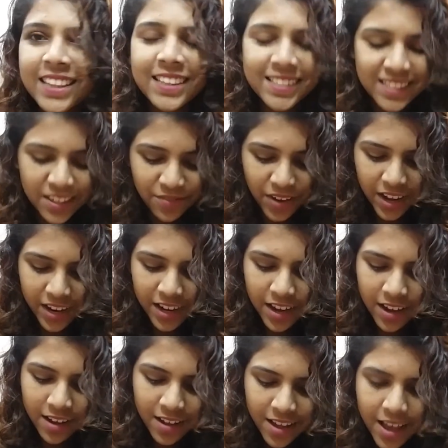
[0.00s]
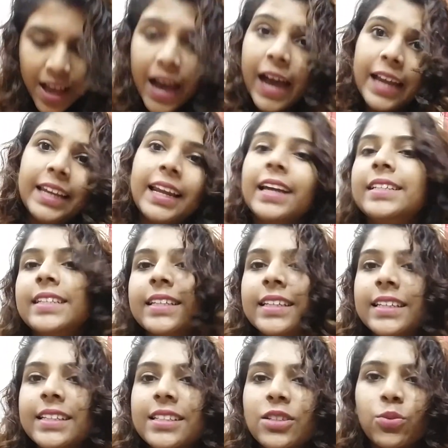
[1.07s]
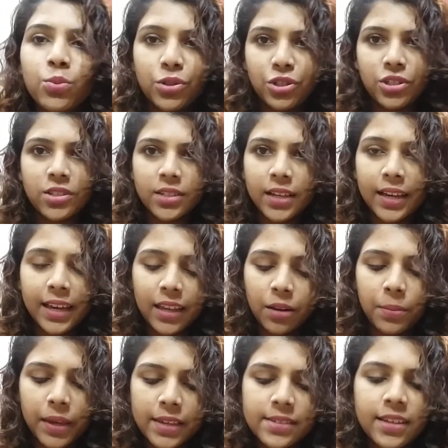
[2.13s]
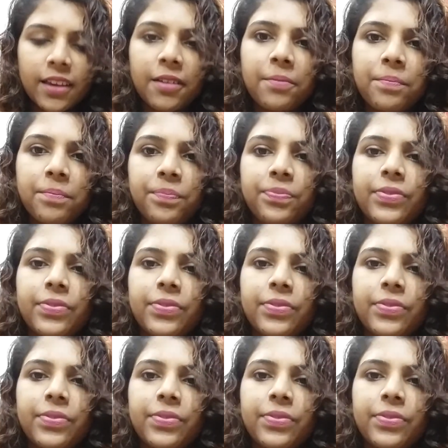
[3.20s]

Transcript: the Savannah highlighting kit, which is again amazing.